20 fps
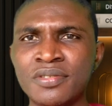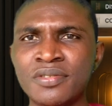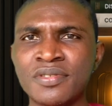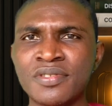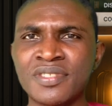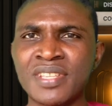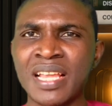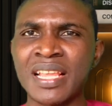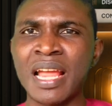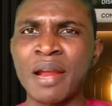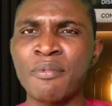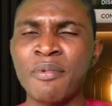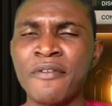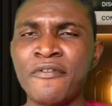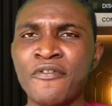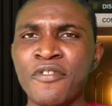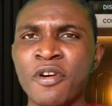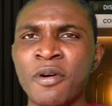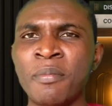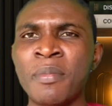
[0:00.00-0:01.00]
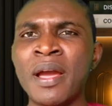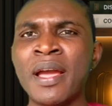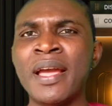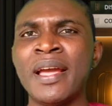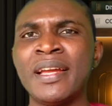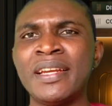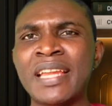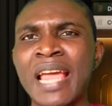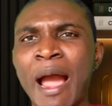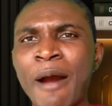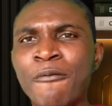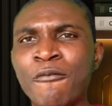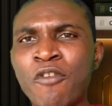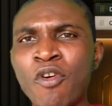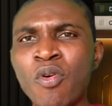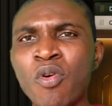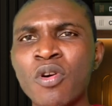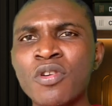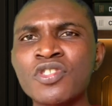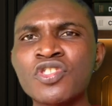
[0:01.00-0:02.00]
salary from. They are
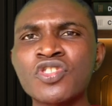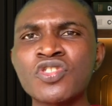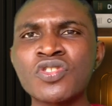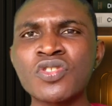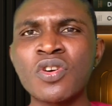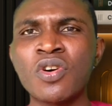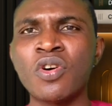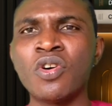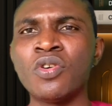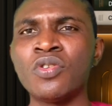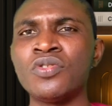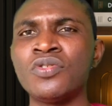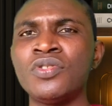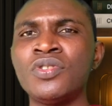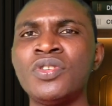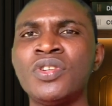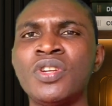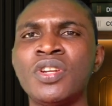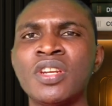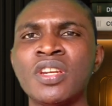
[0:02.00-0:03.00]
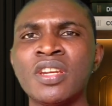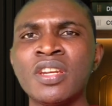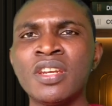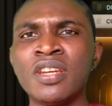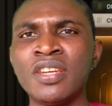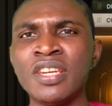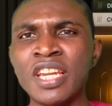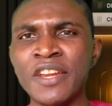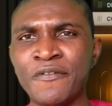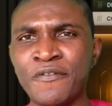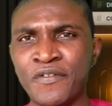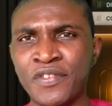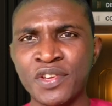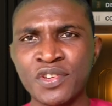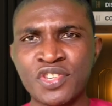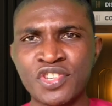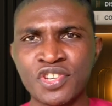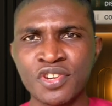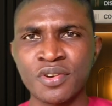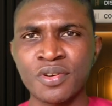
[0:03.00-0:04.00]
focused on the
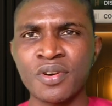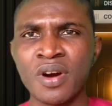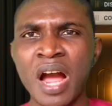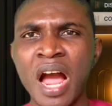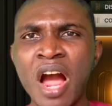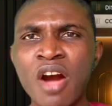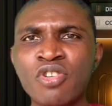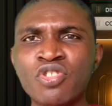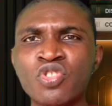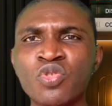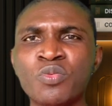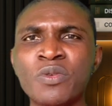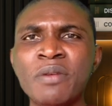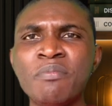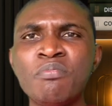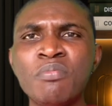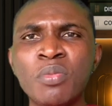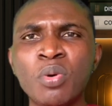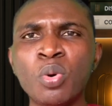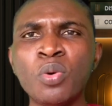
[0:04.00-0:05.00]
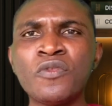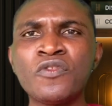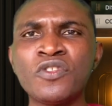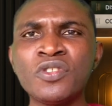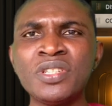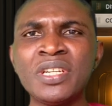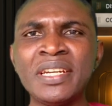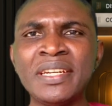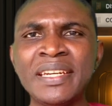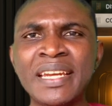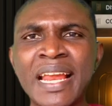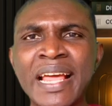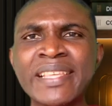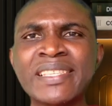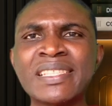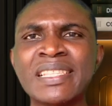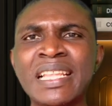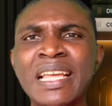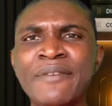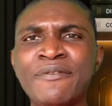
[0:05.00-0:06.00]
future. How do we move to the
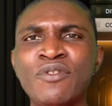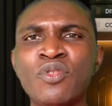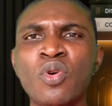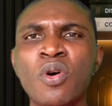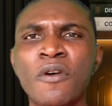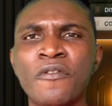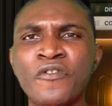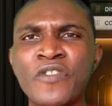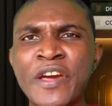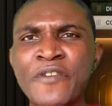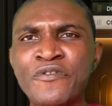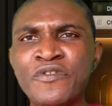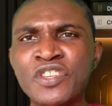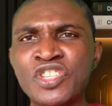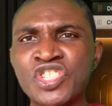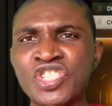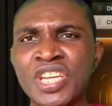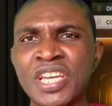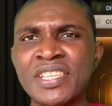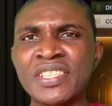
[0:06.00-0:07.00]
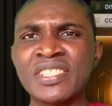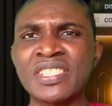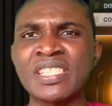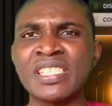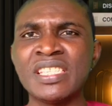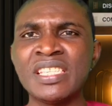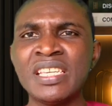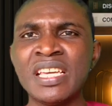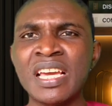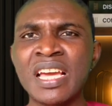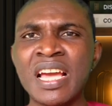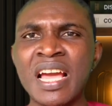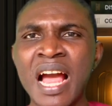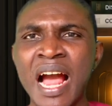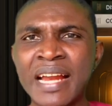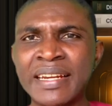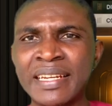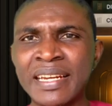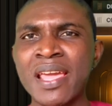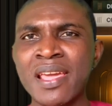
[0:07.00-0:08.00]
next level of efficiency
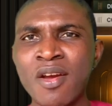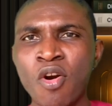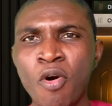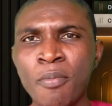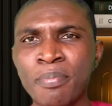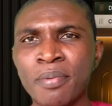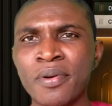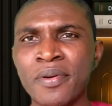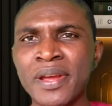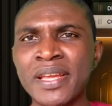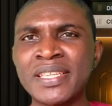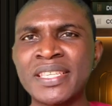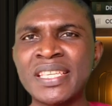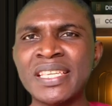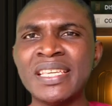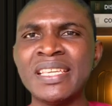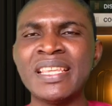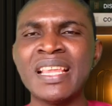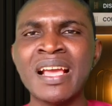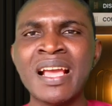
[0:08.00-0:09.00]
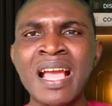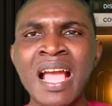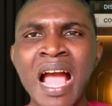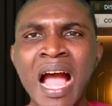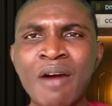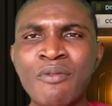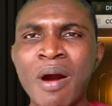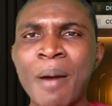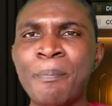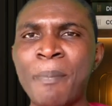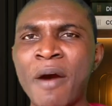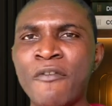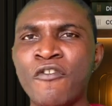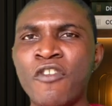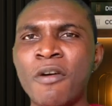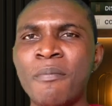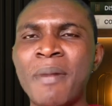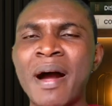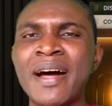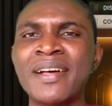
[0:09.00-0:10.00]
by upgrading our
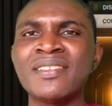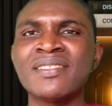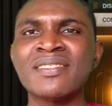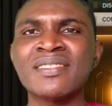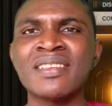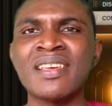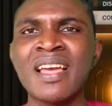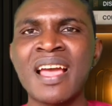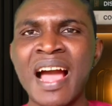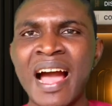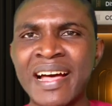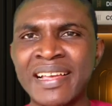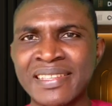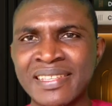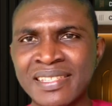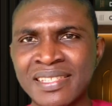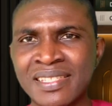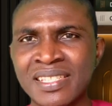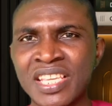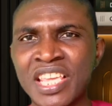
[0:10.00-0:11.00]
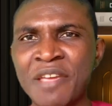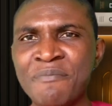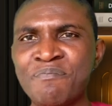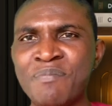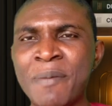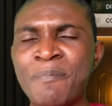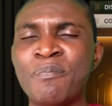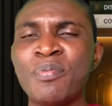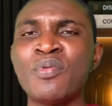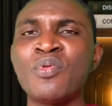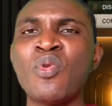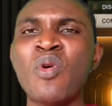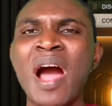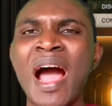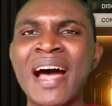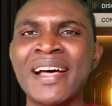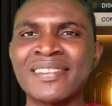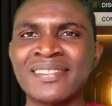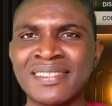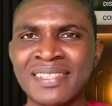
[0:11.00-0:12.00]
performance as a people,
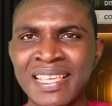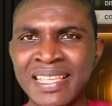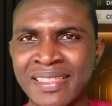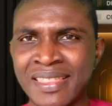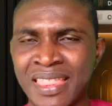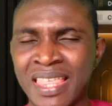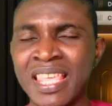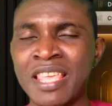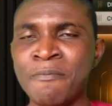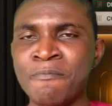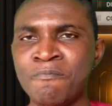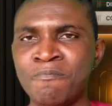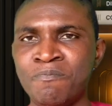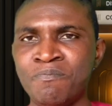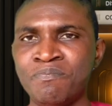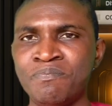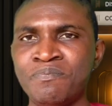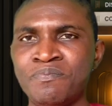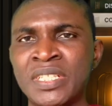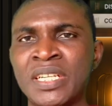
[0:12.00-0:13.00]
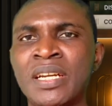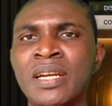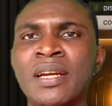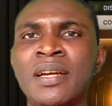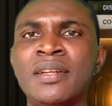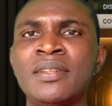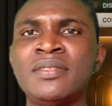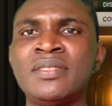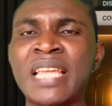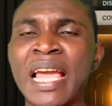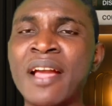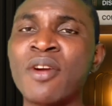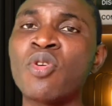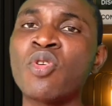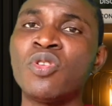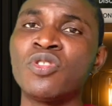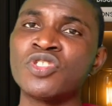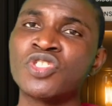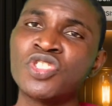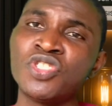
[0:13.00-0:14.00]
as a team? Then
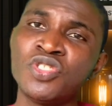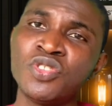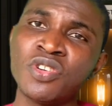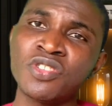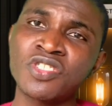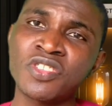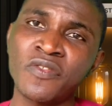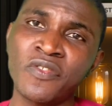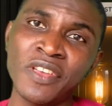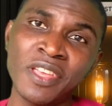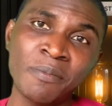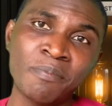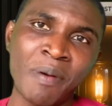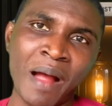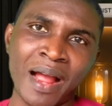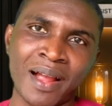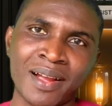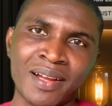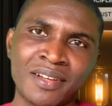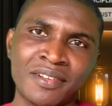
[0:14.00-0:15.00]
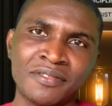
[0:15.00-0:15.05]
continuous feedback.